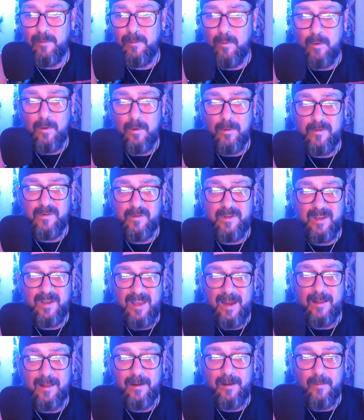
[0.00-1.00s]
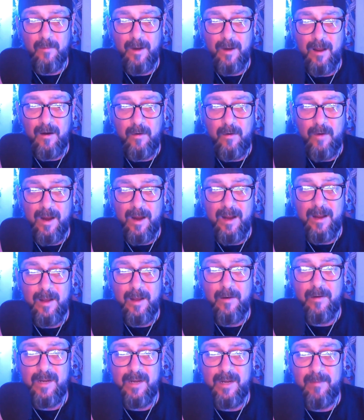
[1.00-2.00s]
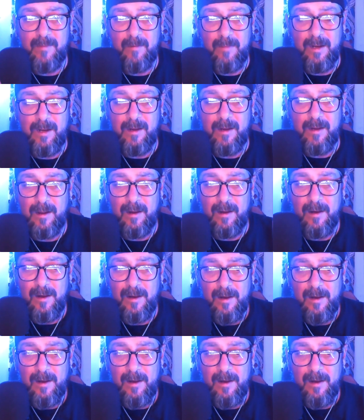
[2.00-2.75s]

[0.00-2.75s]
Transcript: worlds together. When I created Inner Demon Media,